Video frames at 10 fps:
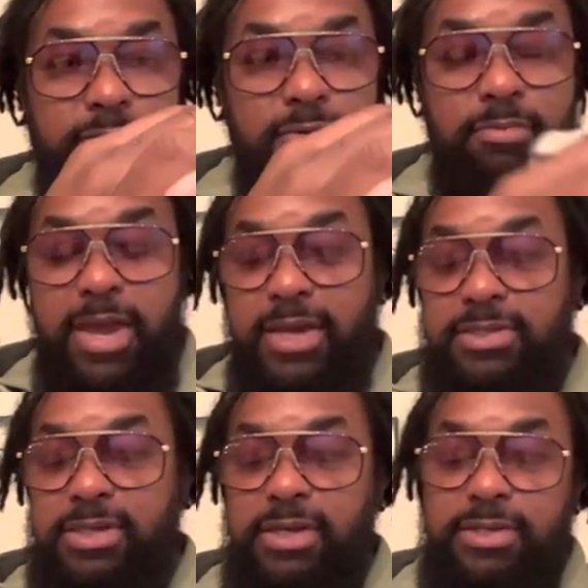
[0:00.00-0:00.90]
no
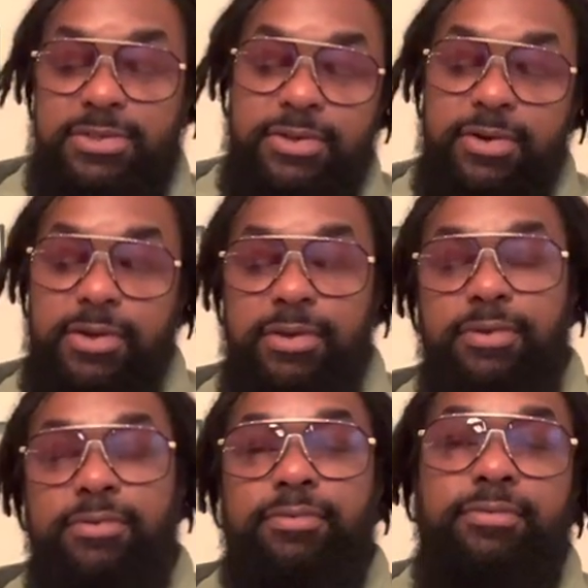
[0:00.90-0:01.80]
magazine inserted.
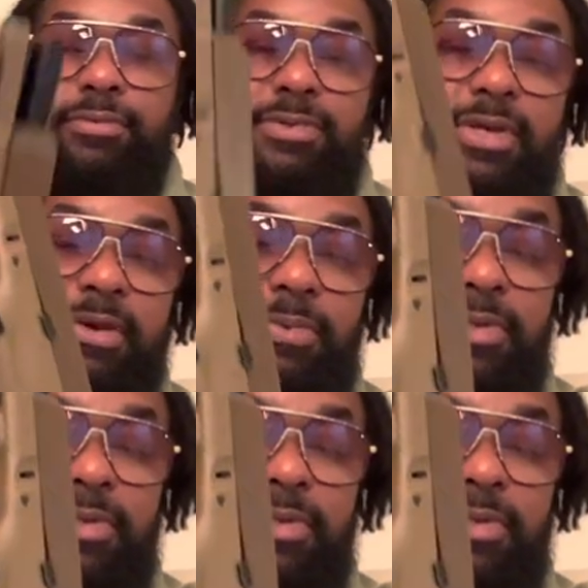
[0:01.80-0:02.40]
Same with